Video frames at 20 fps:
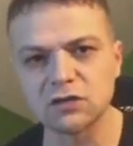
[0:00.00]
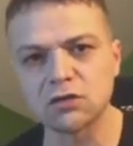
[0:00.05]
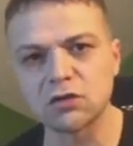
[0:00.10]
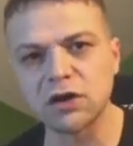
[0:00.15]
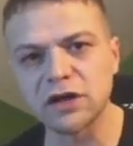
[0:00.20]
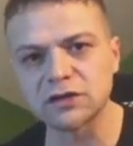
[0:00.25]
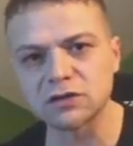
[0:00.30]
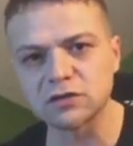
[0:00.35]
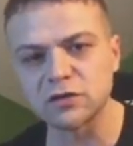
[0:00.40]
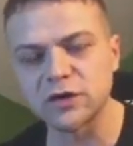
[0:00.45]
your
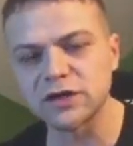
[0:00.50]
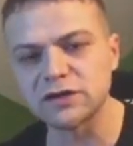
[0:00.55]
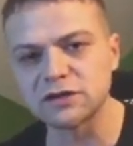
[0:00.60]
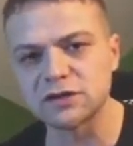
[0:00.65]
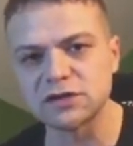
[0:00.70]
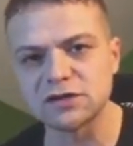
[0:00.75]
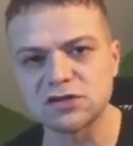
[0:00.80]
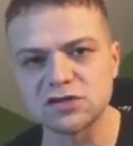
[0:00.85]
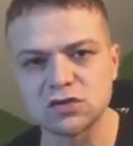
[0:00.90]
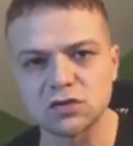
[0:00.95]
late
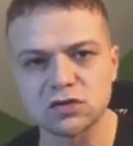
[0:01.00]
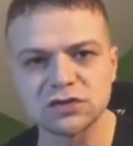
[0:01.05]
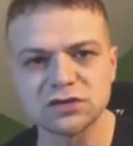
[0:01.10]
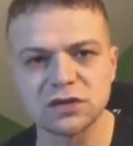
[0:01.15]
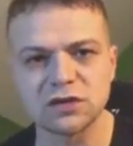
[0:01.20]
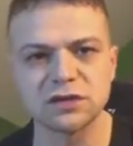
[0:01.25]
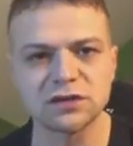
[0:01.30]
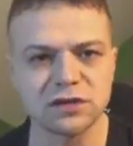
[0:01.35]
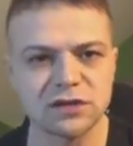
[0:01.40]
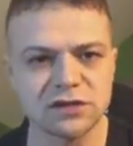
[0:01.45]
20s or
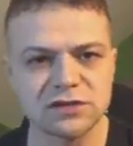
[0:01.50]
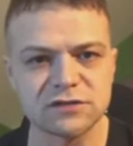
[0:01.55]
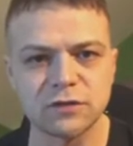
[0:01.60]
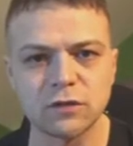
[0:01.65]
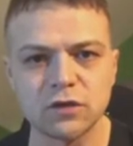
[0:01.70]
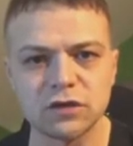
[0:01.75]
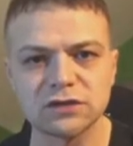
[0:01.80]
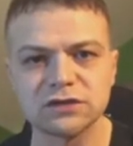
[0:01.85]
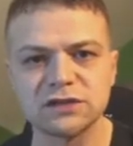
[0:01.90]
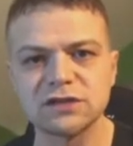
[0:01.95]
30s,
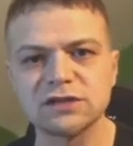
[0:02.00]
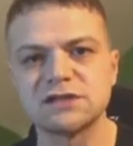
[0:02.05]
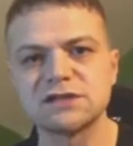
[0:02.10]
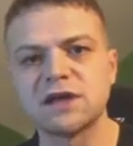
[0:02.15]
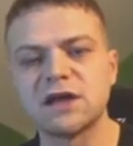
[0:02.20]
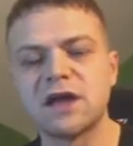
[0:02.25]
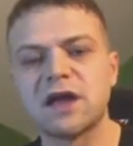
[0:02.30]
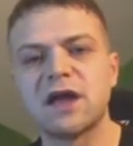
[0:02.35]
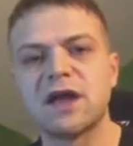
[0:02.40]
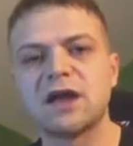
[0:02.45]
40s,
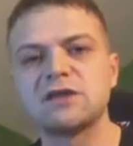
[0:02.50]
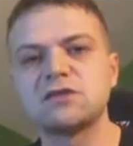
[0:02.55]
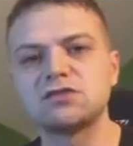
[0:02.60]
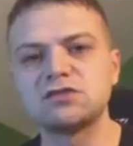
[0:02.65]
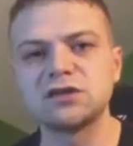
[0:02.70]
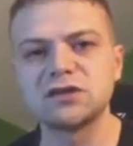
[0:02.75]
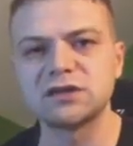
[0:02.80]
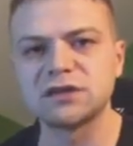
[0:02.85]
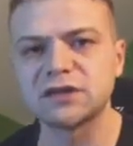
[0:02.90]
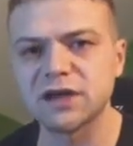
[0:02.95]
and you
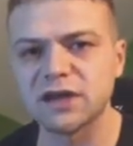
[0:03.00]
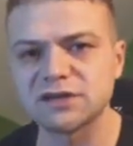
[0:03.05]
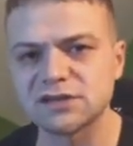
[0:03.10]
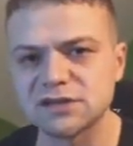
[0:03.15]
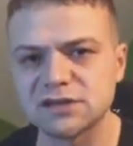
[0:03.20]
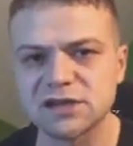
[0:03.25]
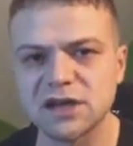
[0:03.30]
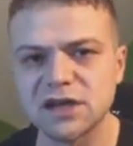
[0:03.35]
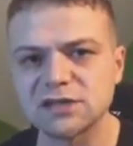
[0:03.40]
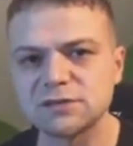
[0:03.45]
didn't
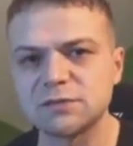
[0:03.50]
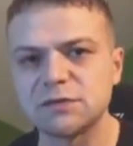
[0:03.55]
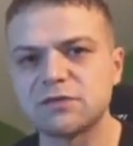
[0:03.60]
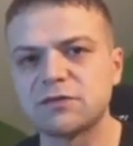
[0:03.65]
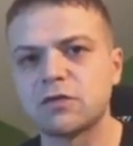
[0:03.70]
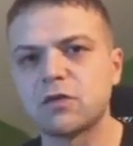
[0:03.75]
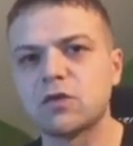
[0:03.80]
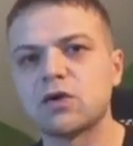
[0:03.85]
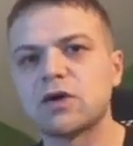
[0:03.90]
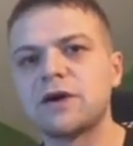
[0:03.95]
exercise
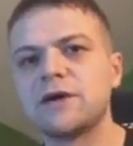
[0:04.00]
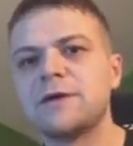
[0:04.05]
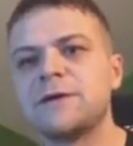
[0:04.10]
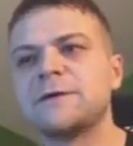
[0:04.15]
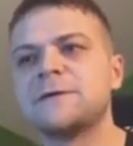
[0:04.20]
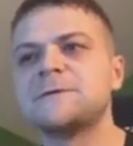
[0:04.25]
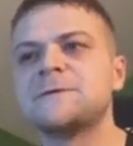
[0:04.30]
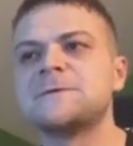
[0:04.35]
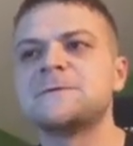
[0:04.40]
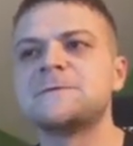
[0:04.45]
before,
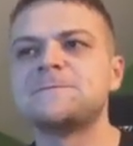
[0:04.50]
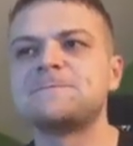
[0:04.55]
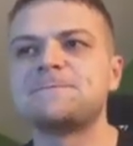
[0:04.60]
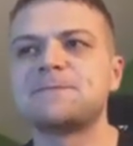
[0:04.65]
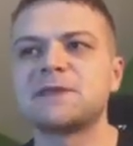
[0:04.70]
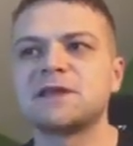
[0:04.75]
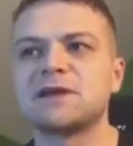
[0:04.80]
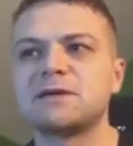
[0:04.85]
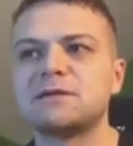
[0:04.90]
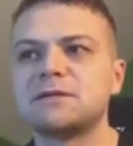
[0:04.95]

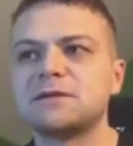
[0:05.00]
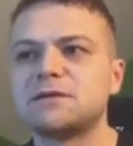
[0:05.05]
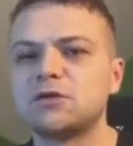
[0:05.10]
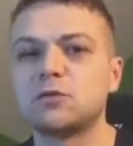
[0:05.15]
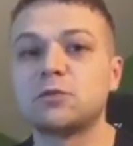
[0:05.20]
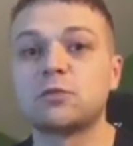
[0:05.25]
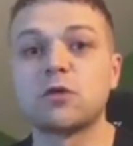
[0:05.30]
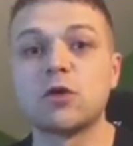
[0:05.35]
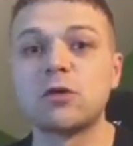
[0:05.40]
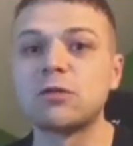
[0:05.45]

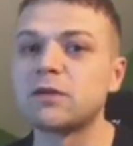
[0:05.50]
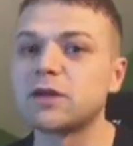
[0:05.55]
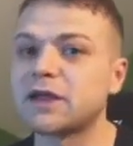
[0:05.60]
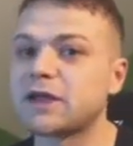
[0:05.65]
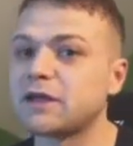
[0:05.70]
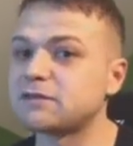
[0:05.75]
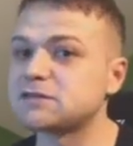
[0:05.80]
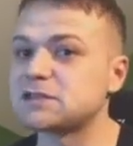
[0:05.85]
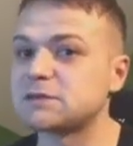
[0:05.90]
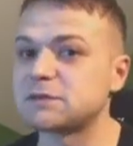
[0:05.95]
you probably
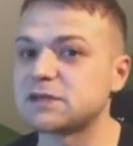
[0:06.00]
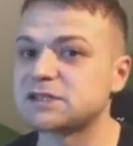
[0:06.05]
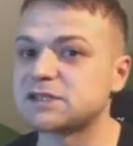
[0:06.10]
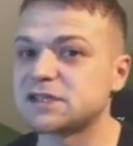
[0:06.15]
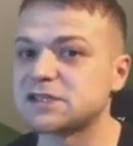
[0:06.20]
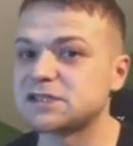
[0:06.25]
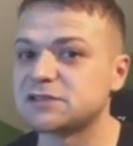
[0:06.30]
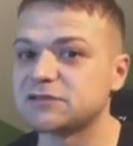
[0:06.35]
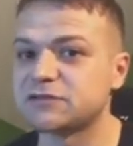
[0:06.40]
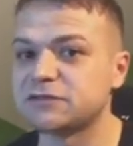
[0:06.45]
have some
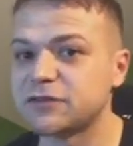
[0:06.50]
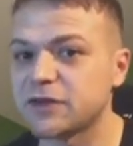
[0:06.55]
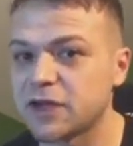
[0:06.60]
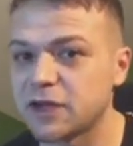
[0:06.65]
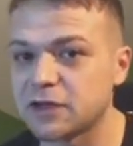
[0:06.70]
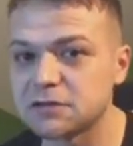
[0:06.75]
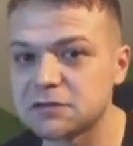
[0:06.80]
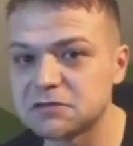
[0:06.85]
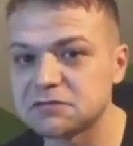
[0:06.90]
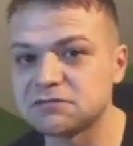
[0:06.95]
excessive
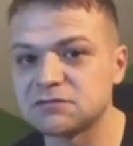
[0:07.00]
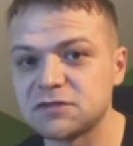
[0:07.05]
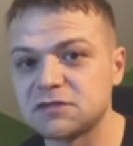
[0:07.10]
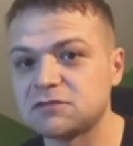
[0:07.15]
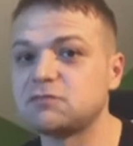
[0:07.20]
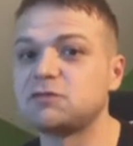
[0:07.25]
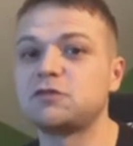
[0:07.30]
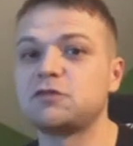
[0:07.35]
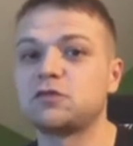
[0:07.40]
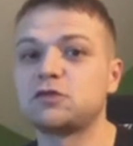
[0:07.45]
fat.
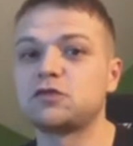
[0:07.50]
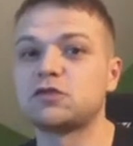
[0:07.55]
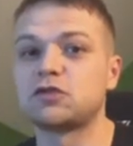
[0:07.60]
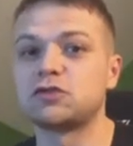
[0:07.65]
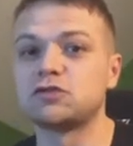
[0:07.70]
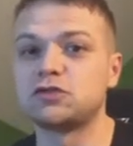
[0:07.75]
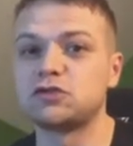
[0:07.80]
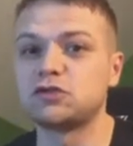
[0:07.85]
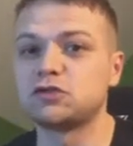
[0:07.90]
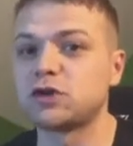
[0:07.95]
If you
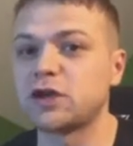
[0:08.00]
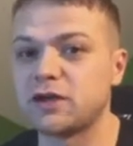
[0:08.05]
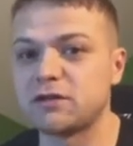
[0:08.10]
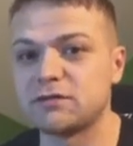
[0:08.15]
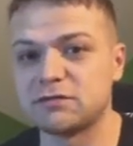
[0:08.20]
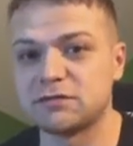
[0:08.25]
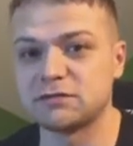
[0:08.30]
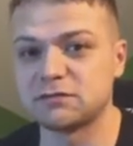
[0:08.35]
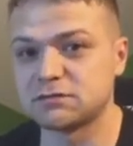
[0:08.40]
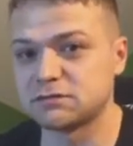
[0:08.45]
don't, you
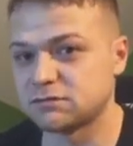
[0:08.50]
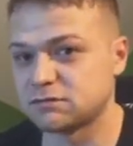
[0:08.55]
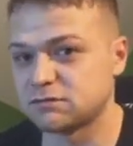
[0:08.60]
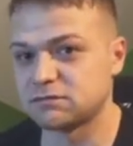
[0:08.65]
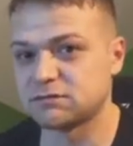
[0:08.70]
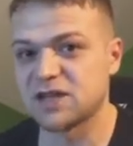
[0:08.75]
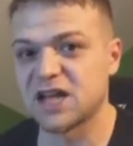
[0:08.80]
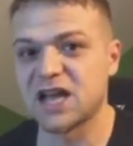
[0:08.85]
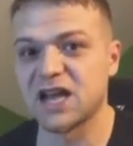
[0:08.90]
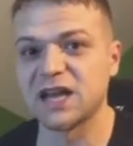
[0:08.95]
have
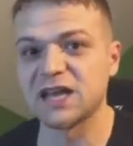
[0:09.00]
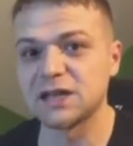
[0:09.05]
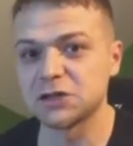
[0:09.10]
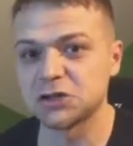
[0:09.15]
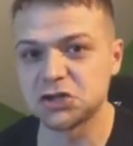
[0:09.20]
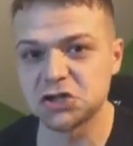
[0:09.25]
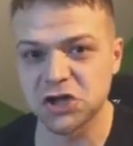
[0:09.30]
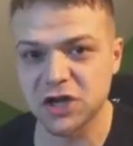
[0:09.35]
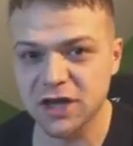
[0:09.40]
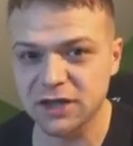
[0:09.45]

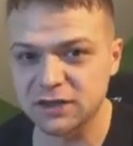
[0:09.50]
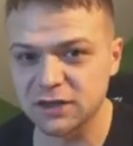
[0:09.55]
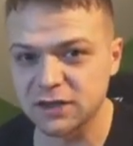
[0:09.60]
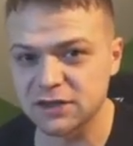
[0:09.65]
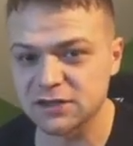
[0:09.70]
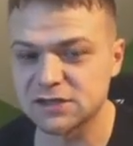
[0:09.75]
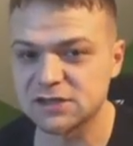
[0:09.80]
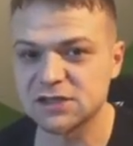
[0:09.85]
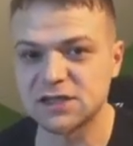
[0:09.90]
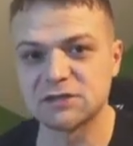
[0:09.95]
elite
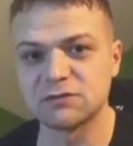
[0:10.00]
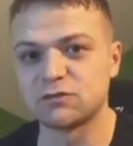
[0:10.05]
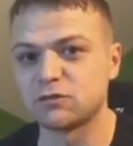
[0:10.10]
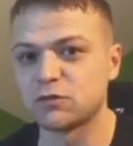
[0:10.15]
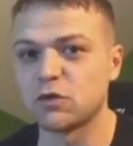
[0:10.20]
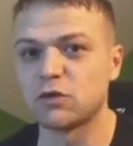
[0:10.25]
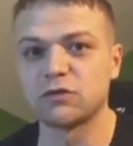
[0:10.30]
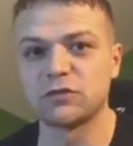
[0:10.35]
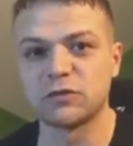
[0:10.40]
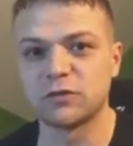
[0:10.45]
genetics
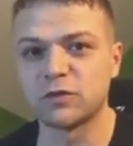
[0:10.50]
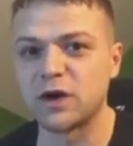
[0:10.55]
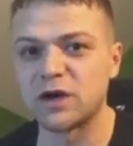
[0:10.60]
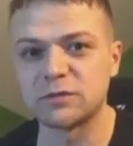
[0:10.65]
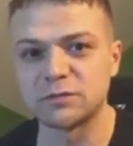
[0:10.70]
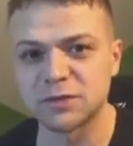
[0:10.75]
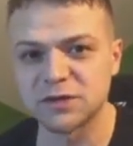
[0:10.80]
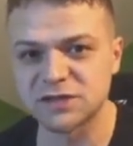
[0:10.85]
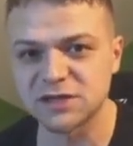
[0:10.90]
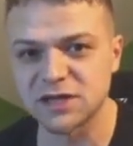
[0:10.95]
of
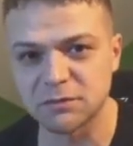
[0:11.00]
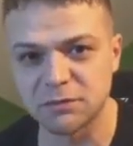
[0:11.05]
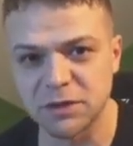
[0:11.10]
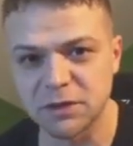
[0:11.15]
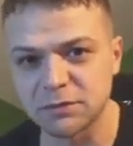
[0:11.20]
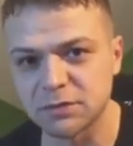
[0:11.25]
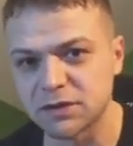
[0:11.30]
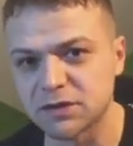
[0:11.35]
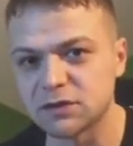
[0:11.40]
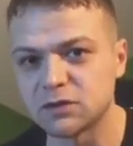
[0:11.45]
1%
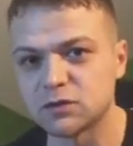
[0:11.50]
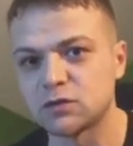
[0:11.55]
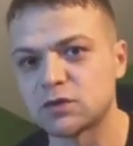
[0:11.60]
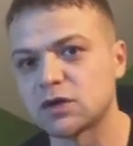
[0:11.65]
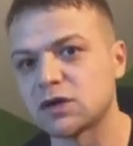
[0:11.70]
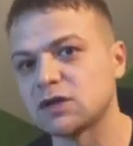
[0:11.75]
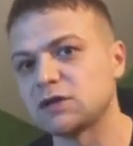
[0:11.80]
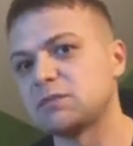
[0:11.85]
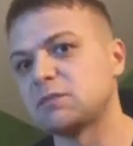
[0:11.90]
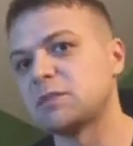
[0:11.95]
people in the
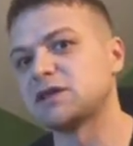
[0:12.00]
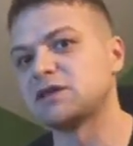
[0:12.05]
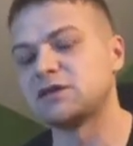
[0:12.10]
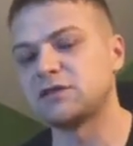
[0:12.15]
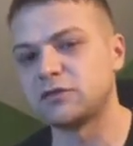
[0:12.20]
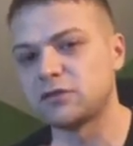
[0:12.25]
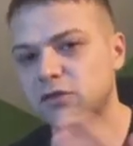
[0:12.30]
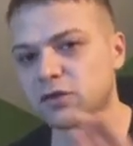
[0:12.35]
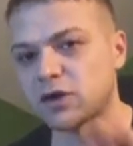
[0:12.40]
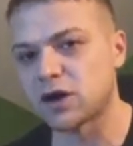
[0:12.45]
world. But
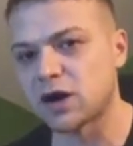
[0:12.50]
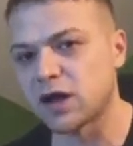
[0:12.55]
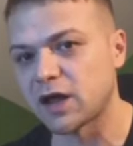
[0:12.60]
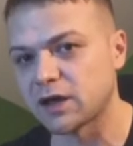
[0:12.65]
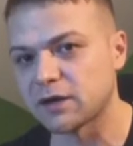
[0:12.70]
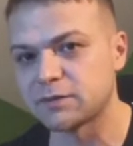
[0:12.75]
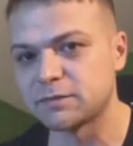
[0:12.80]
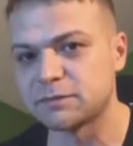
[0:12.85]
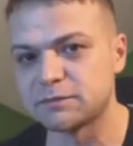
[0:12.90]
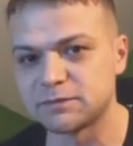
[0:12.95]
if you are
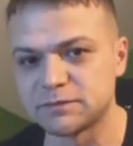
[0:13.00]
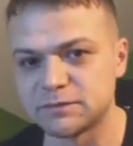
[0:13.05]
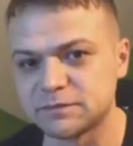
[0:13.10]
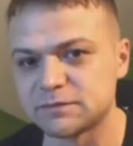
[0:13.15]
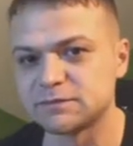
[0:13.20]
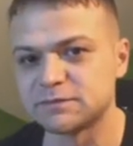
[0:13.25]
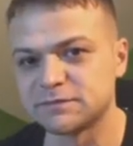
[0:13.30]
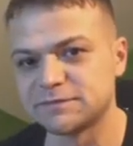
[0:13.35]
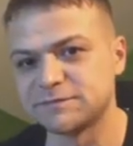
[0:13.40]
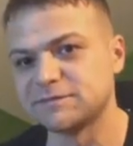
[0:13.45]
like
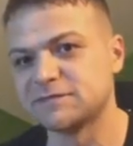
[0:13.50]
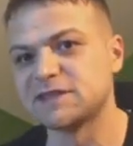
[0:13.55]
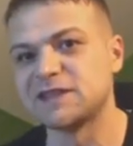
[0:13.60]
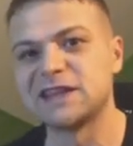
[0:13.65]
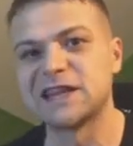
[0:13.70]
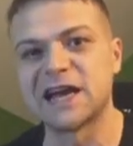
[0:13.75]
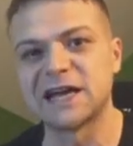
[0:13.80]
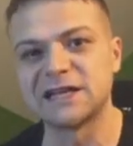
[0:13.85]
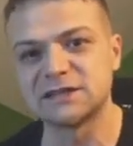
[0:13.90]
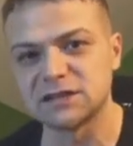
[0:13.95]

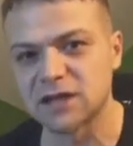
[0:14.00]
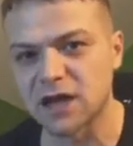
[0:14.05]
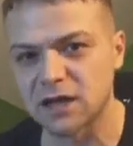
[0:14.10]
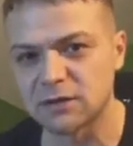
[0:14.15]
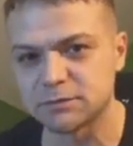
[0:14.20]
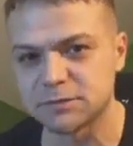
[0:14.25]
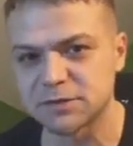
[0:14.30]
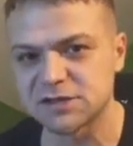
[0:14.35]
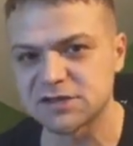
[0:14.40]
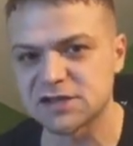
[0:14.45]

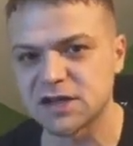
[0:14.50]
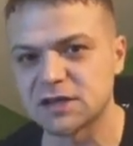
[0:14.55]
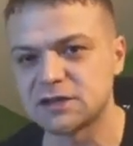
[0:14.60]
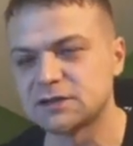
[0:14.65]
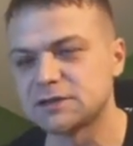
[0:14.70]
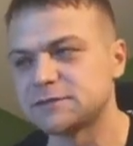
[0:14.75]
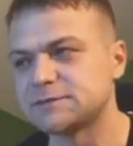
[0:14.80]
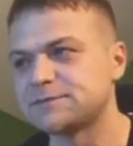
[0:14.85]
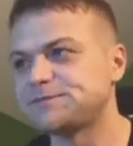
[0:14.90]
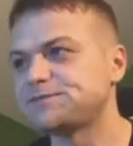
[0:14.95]
99%